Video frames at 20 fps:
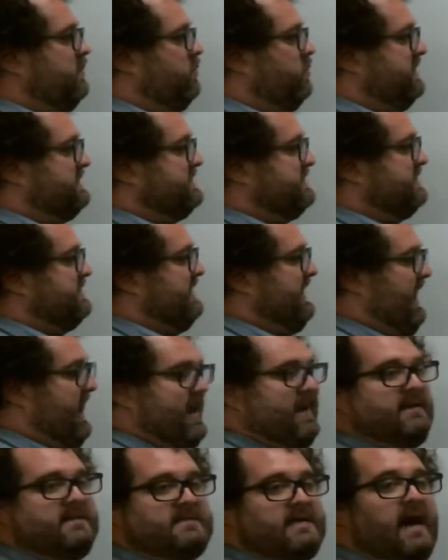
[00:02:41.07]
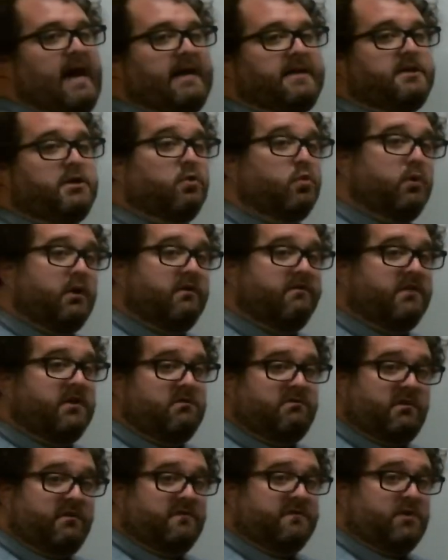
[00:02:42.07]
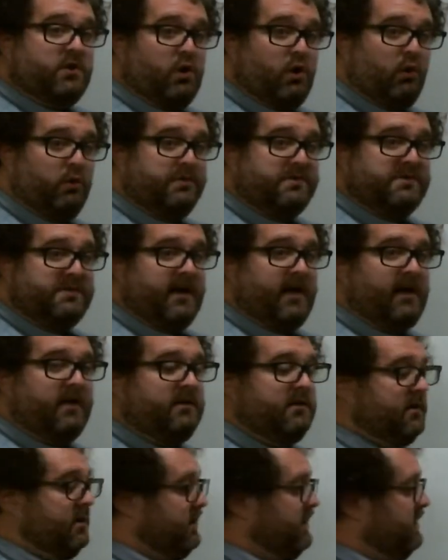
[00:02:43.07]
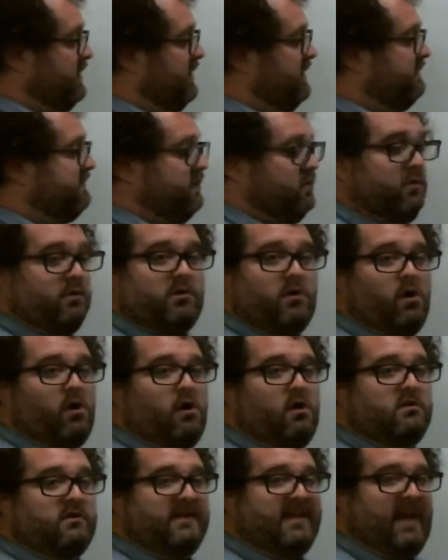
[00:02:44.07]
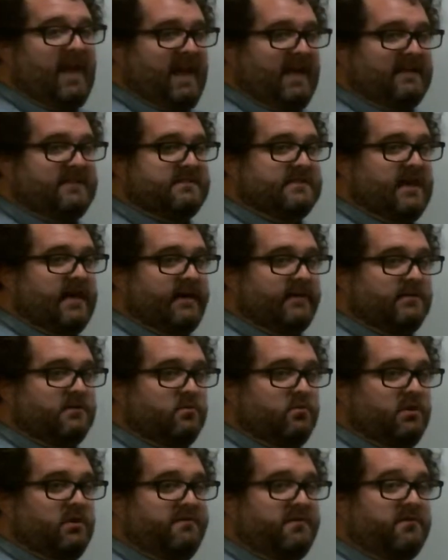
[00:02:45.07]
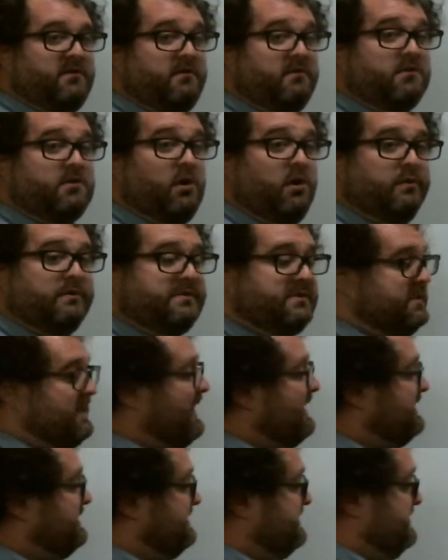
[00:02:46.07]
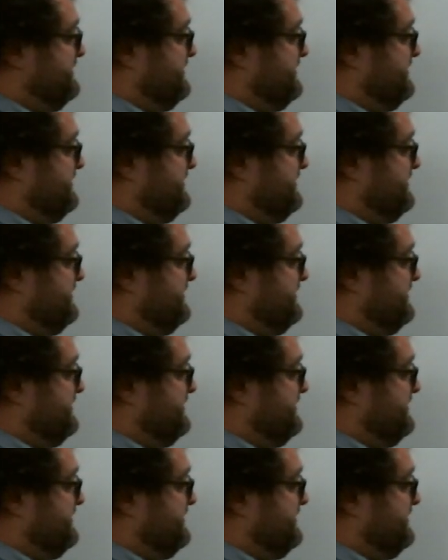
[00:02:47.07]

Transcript: what's the antiderivative of cosine? If you recall, the antiderivative of cosine is